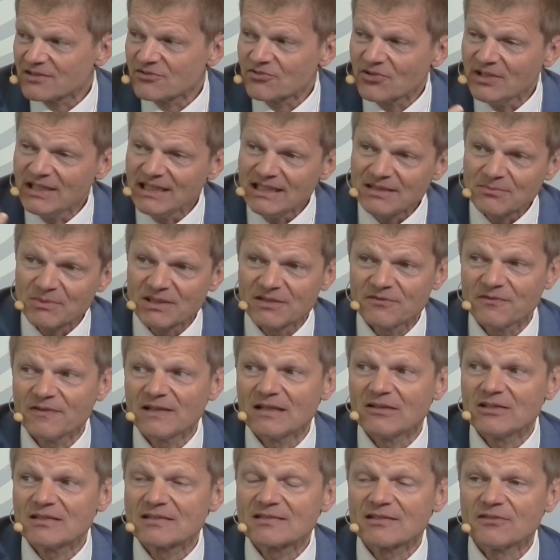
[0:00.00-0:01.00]
the treatment
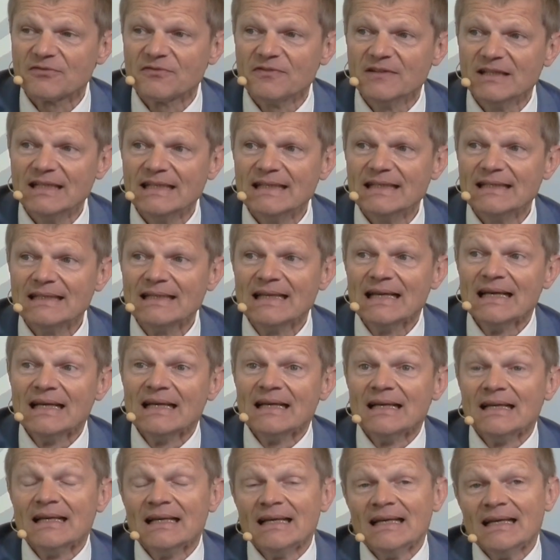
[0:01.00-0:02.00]
philosophy,
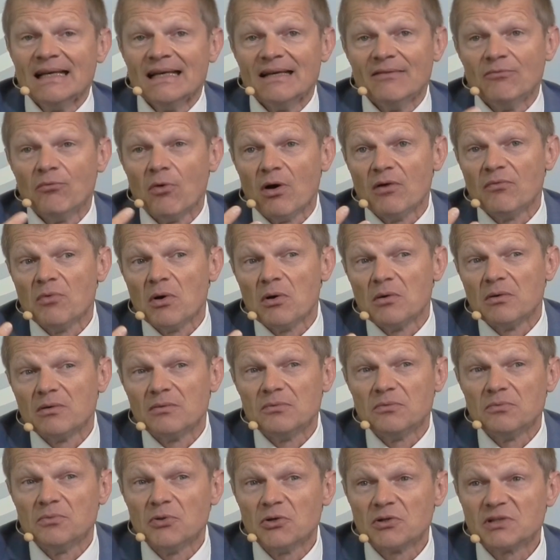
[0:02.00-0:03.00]

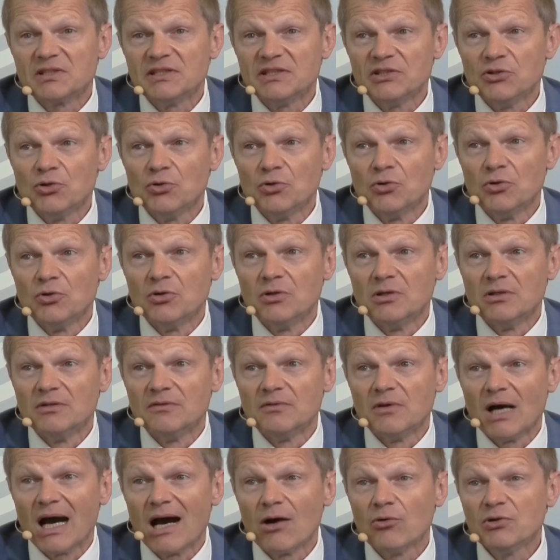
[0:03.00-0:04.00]

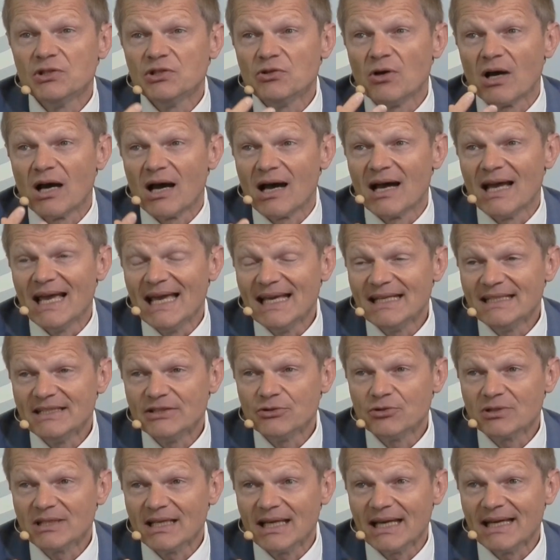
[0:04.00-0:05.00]
how you are
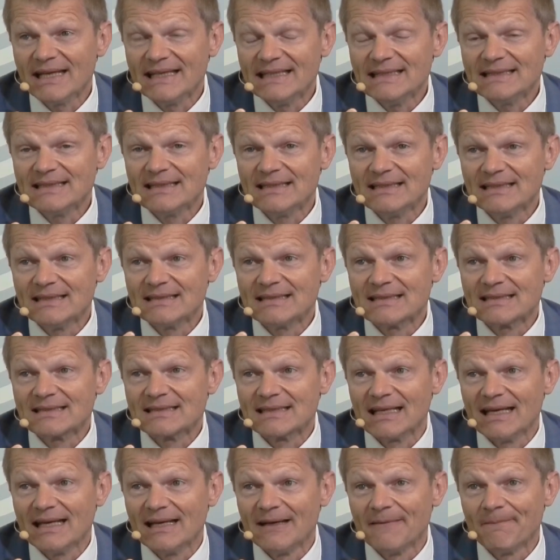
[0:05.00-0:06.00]
educated.
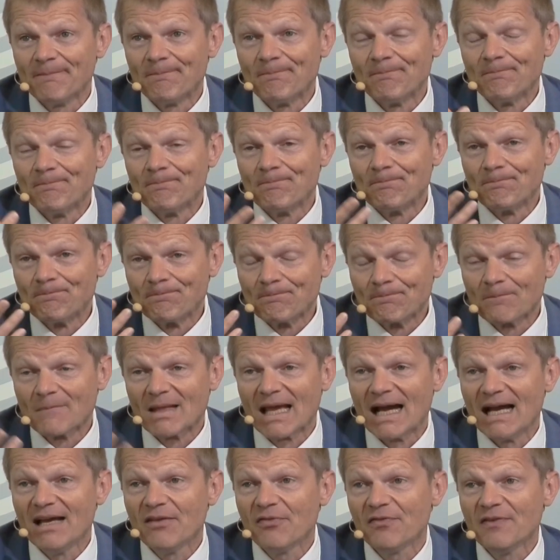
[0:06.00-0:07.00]

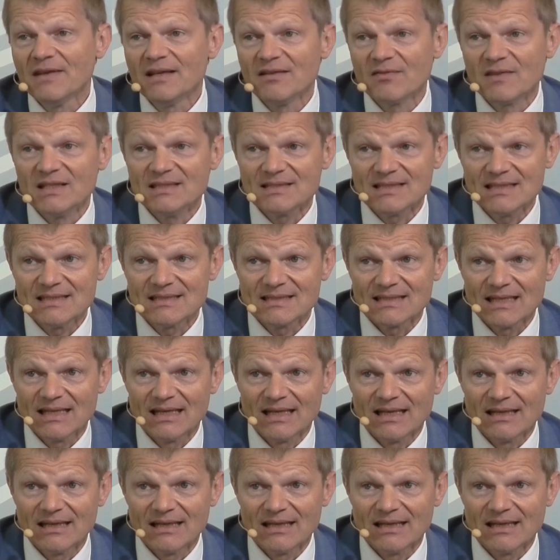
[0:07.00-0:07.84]
I think this is,